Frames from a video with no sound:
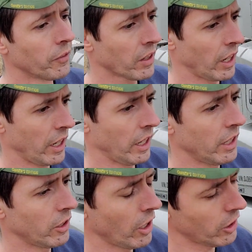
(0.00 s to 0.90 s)
And
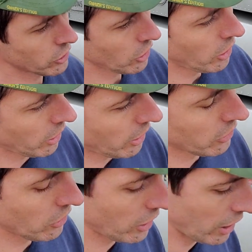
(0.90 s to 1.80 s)
then you, I'll show you, like I
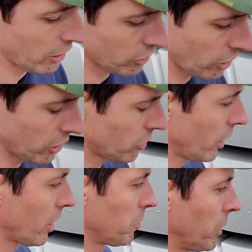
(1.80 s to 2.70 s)
said, again, I'll show you in a
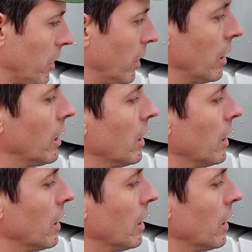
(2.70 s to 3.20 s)
second, but uh,